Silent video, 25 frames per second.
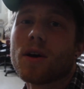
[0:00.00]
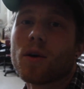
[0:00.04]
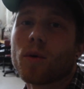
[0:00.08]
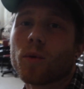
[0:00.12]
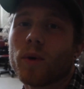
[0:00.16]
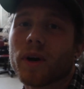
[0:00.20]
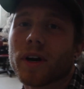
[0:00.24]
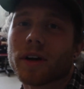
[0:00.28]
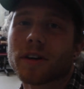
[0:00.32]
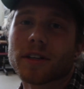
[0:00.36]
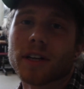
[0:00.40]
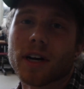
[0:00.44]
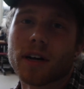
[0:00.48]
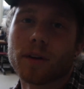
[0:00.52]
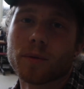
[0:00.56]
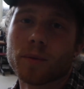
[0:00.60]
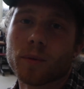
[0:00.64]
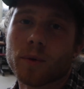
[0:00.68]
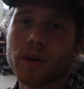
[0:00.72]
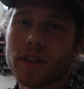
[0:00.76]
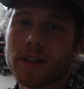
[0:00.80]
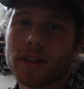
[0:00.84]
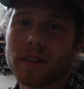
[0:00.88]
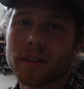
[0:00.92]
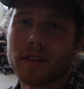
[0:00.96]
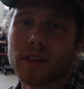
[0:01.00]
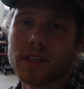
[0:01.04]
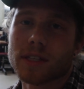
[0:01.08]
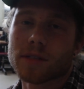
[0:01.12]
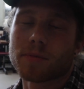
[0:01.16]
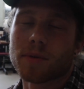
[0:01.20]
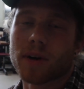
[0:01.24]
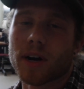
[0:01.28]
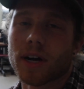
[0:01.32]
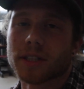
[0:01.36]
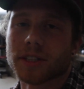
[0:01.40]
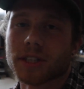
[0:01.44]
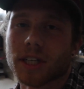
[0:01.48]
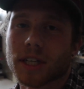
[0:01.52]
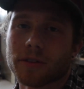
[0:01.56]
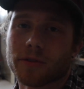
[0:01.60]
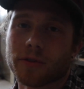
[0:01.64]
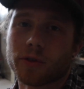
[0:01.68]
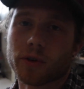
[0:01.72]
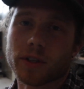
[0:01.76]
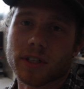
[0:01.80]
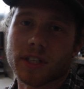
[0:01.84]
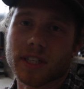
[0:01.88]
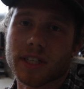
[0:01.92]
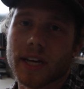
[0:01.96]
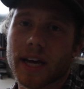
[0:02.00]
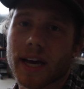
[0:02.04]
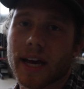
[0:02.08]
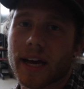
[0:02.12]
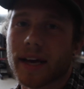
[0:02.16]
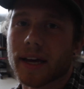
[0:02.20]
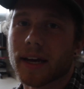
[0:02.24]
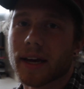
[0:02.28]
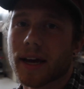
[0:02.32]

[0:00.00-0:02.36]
We are done with this project for today.